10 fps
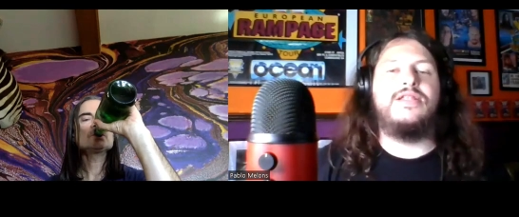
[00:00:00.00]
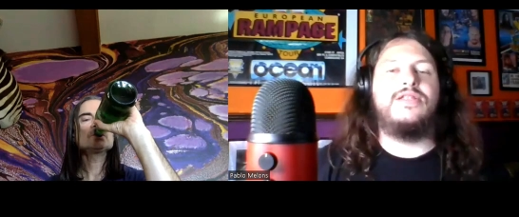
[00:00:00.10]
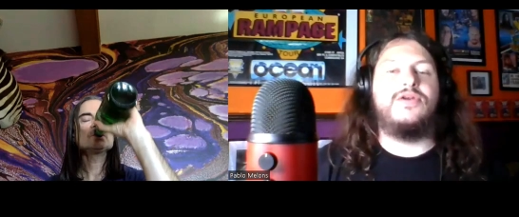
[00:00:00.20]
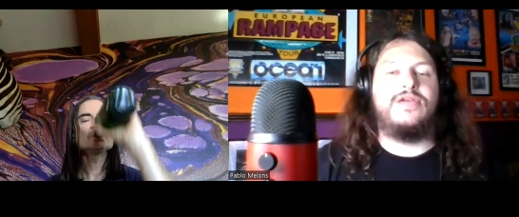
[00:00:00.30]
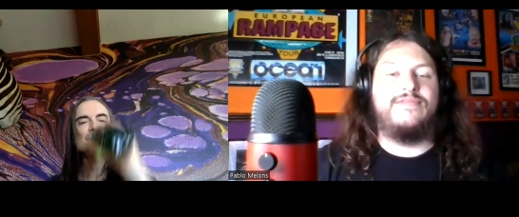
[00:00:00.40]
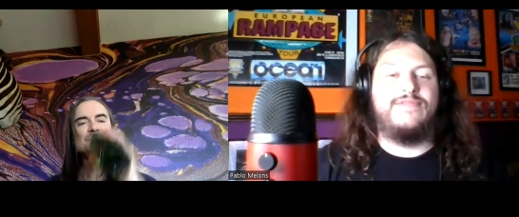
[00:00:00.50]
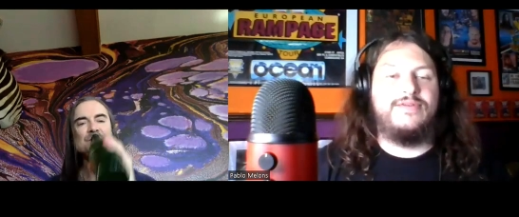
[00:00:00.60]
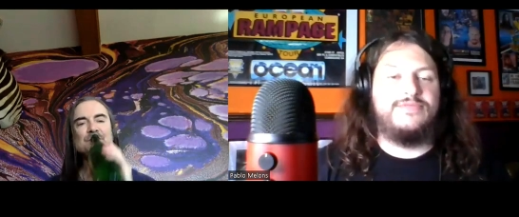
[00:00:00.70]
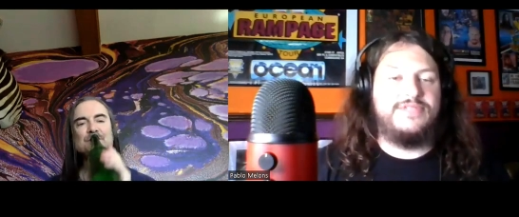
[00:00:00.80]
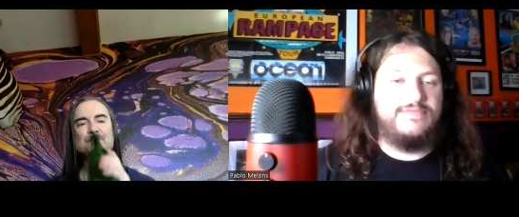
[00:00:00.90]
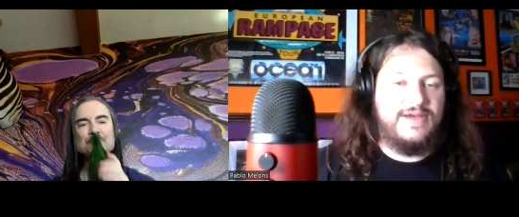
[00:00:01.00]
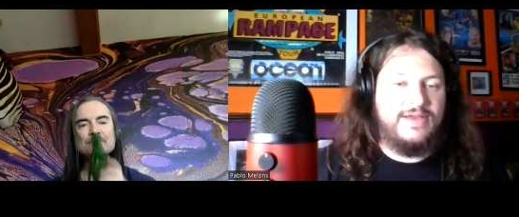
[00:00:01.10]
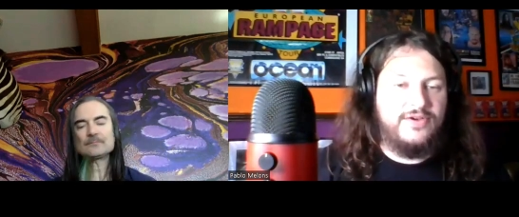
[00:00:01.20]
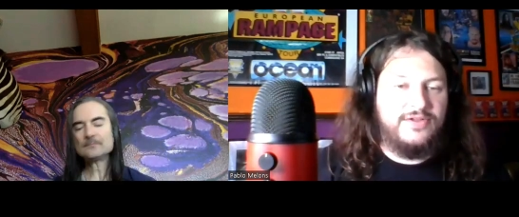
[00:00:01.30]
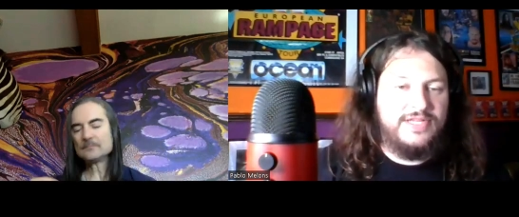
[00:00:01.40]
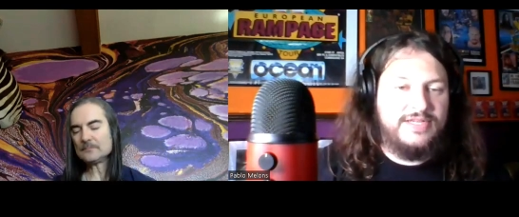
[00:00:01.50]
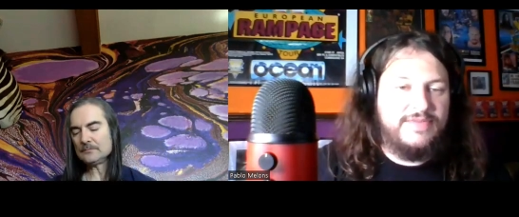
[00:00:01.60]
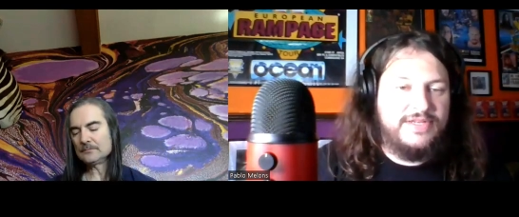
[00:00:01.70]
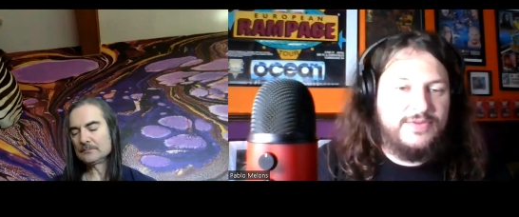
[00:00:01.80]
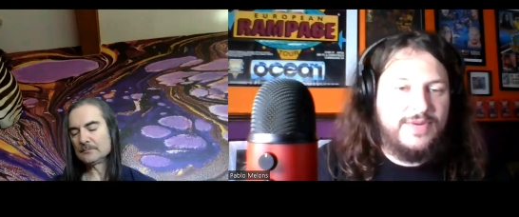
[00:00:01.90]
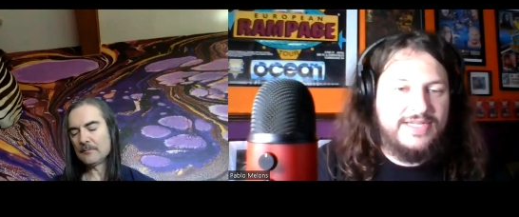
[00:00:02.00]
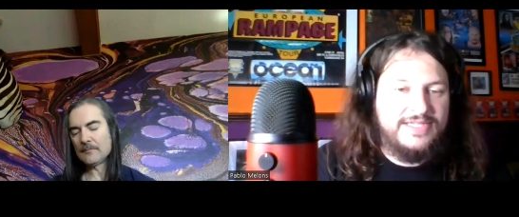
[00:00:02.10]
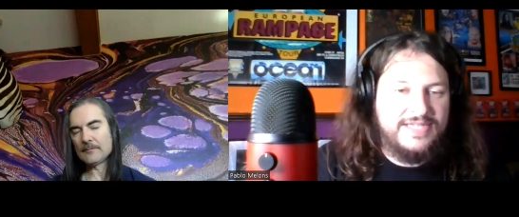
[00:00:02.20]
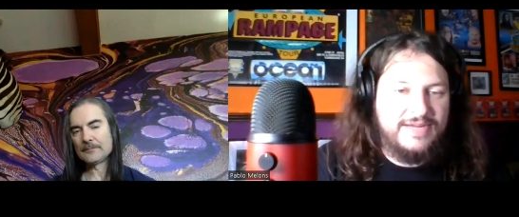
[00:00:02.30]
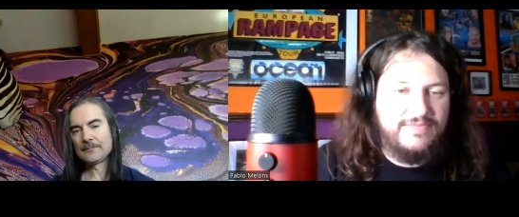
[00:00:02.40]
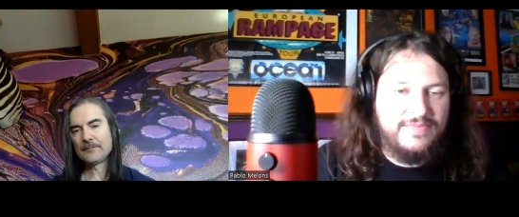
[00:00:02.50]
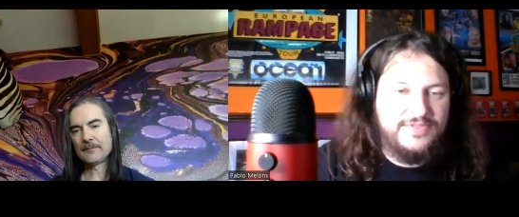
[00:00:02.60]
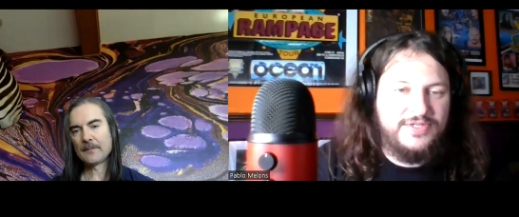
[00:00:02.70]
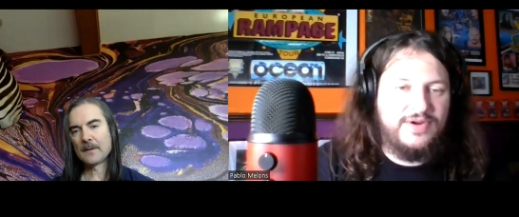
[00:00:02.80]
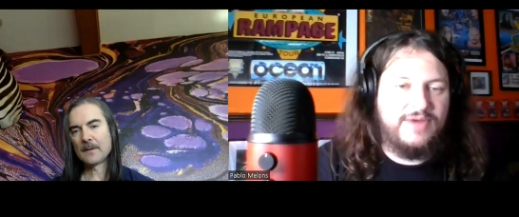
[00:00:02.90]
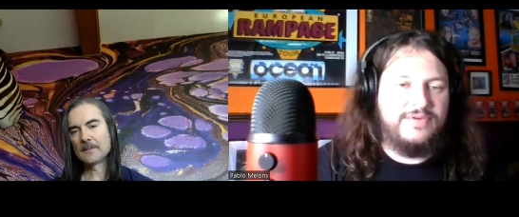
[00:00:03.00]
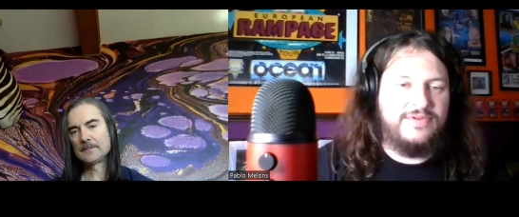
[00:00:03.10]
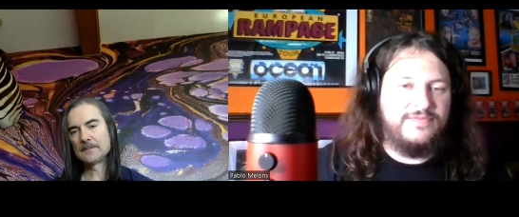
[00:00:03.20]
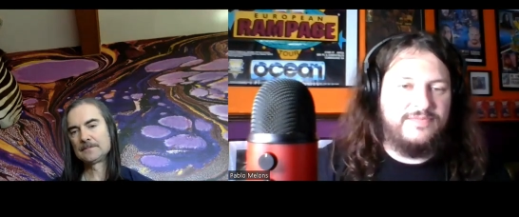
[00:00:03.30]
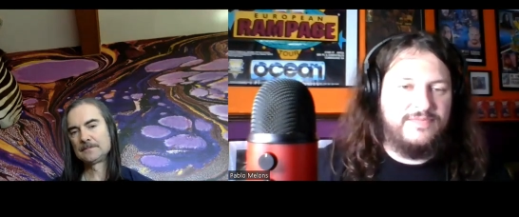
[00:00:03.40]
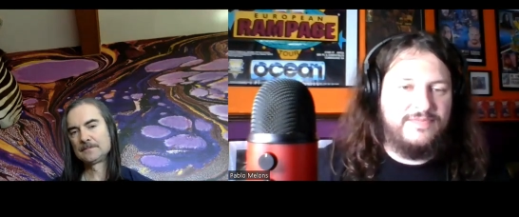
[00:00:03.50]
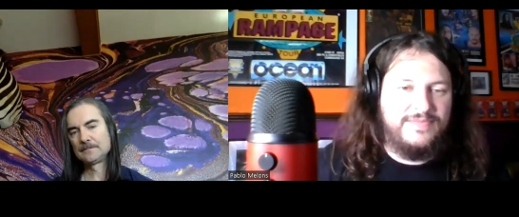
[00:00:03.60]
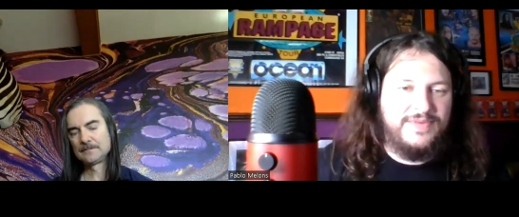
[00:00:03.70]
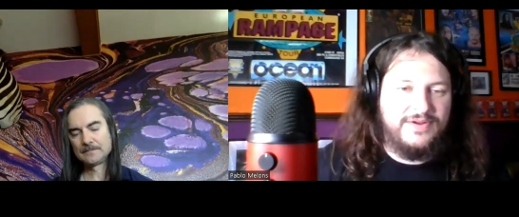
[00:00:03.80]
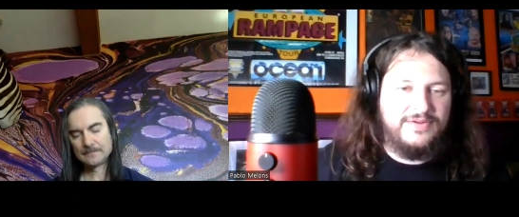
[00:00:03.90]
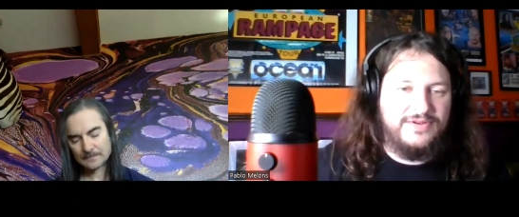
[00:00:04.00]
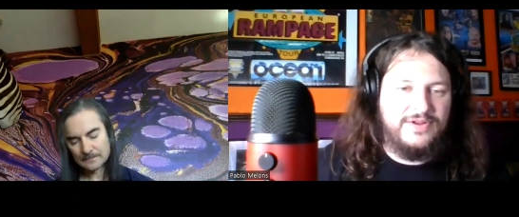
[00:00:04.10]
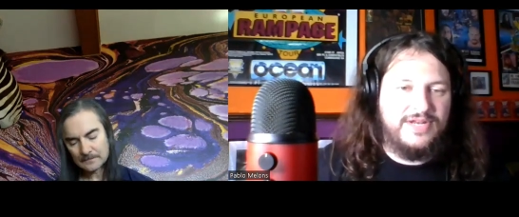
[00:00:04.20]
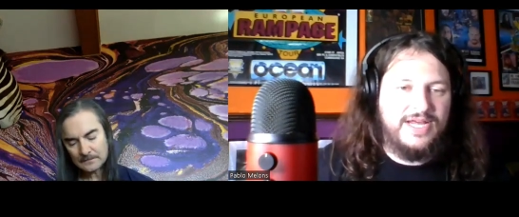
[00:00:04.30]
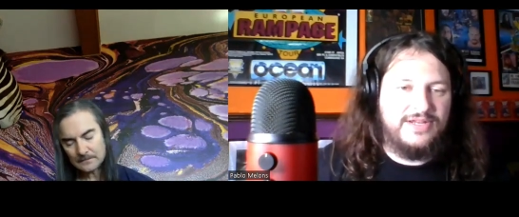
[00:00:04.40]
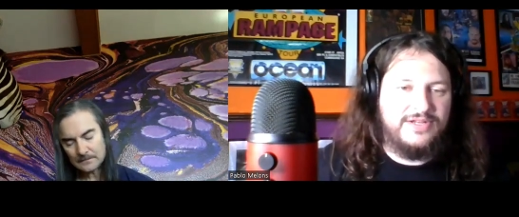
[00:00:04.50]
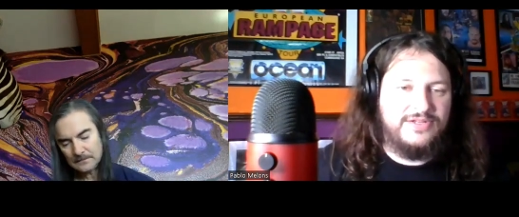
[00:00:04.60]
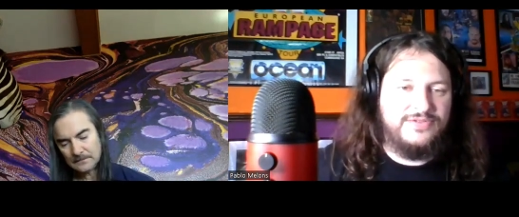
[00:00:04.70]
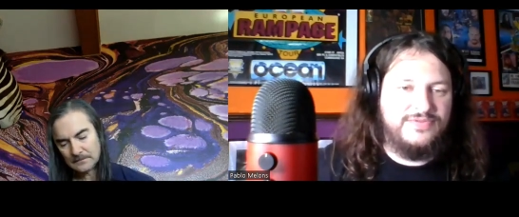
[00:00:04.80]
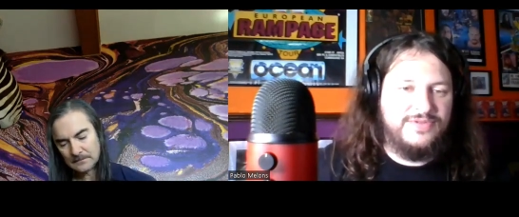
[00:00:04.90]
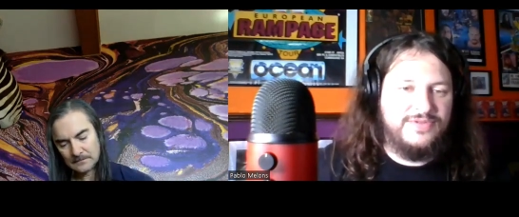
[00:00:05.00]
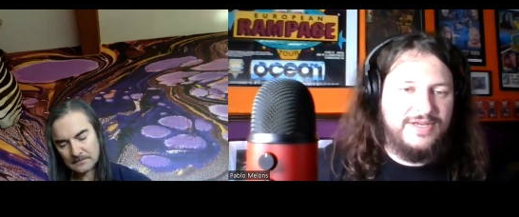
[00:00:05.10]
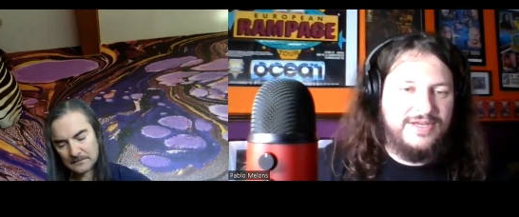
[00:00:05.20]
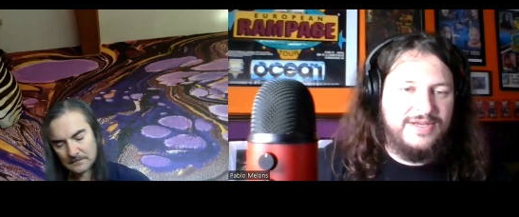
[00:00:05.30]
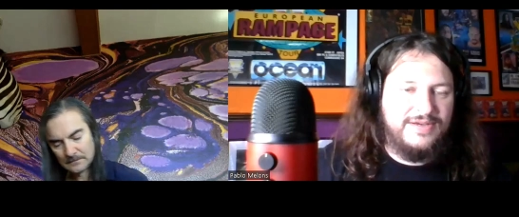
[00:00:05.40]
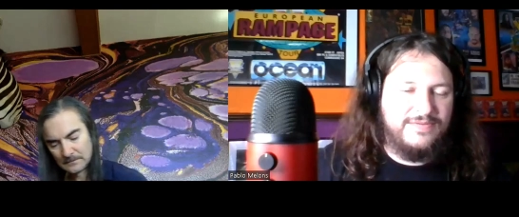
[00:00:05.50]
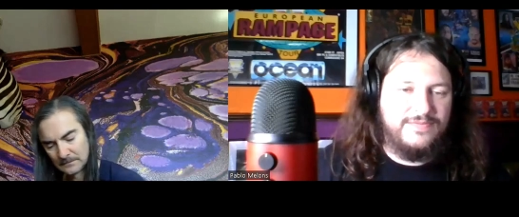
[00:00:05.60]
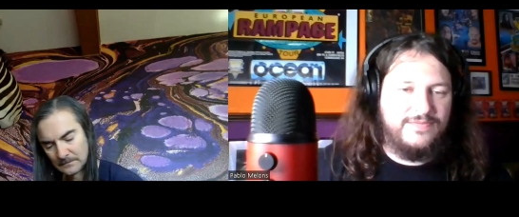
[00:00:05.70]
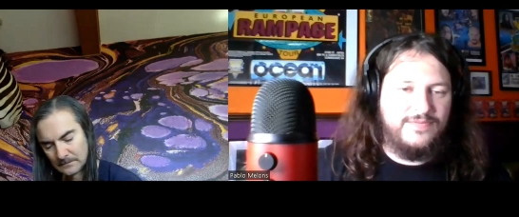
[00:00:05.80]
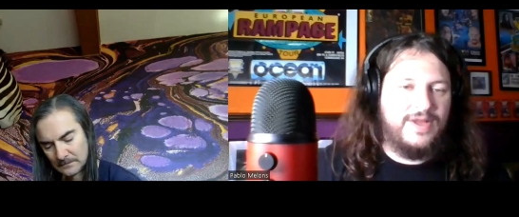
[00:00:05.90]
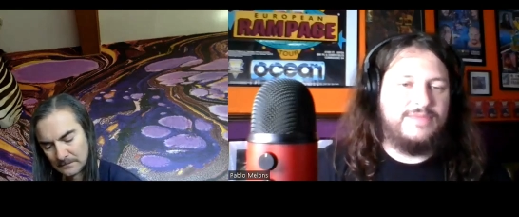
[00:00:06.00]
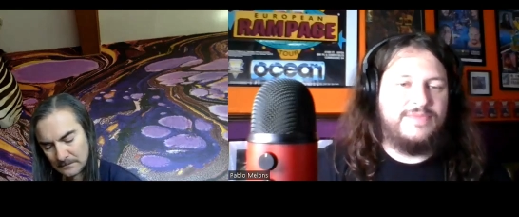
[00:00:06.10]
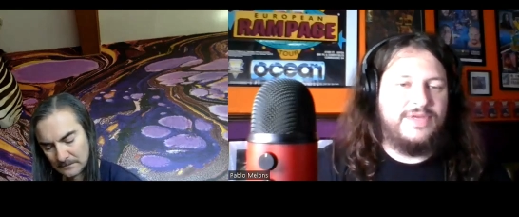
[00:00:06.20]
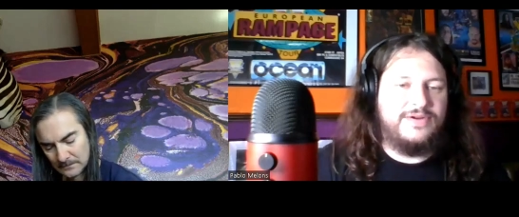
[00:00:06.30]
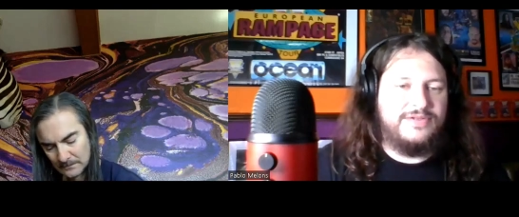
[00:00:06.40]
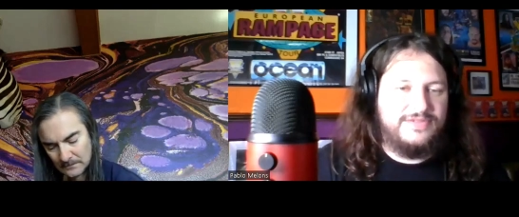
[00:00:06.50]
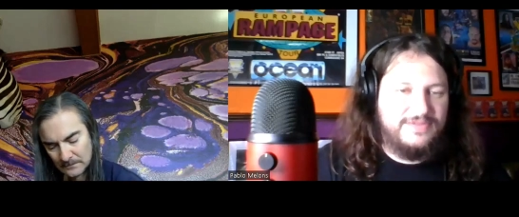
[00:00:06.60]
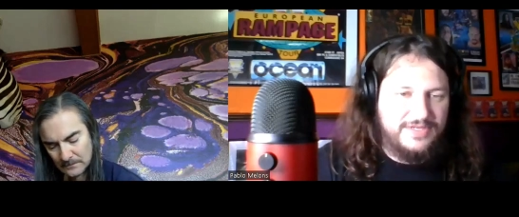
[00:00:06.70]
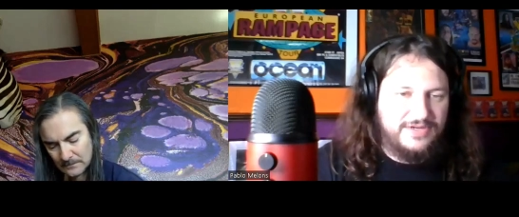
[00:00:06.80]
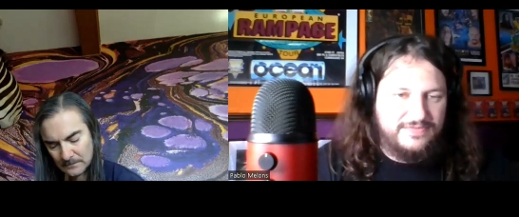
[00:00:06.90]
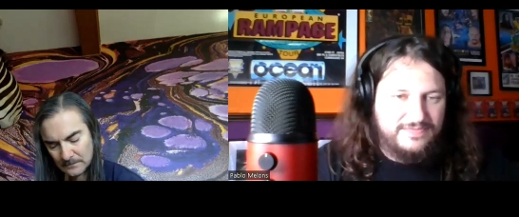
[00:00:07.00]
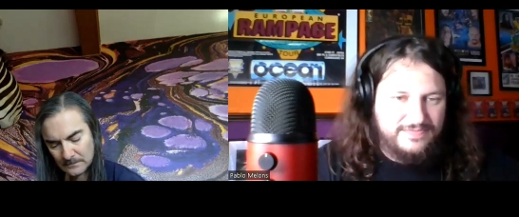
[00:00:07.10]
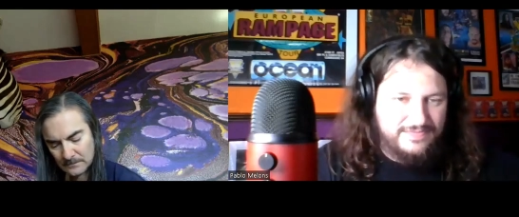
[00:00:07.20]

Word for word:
Speaker 1: look, if I was in my early to mid 20s, I'm sure I would have, you know, not had a clue well beyond, you know,